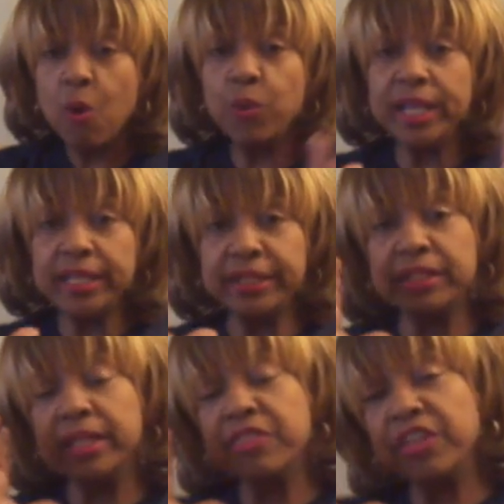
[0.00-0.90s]
We need
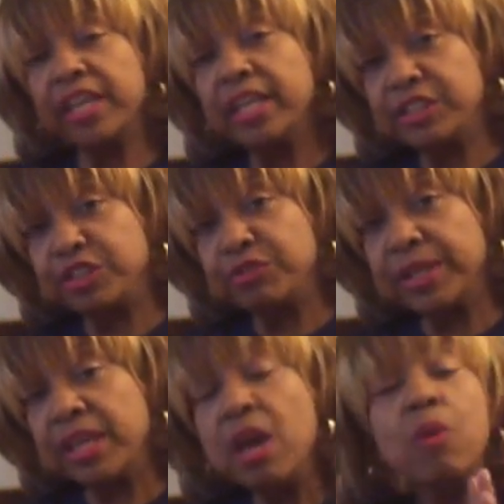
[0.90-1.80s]
to look at the
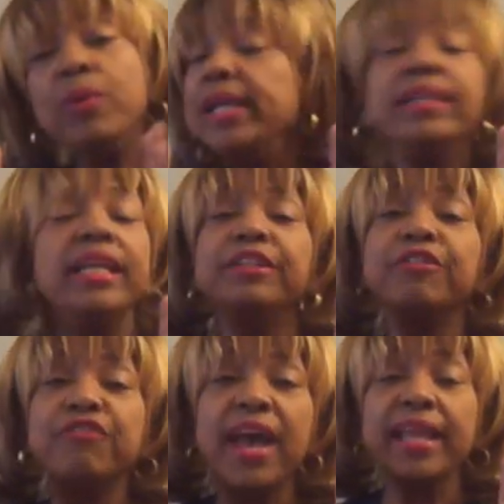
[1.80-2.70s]
history. We need
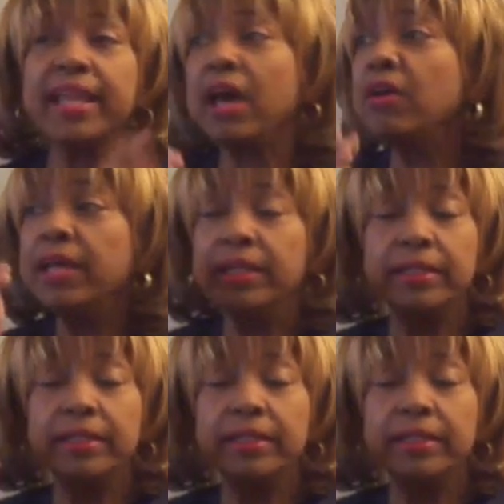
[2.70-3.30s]
to find out,